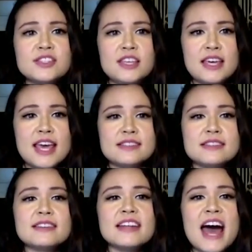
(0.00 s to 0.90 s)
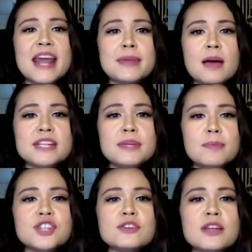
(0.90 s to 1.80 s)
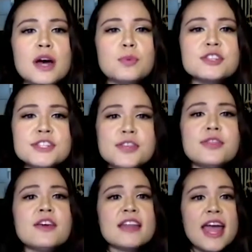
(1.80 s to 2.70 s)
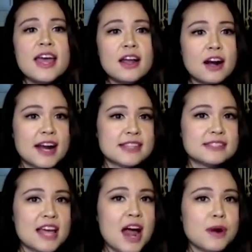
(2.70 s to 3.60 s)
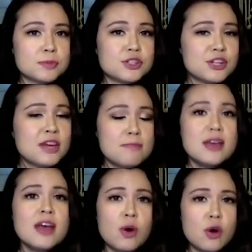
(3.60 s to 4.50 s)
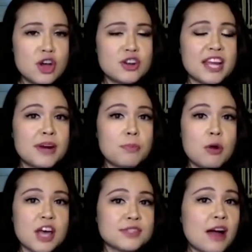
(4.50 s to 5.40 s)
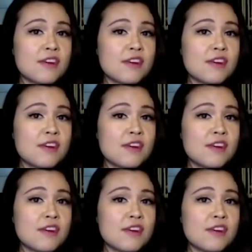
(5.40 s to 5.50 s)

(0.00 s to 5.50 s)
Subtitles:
we're contemplating bailouts to these companies, then, like cruise ships and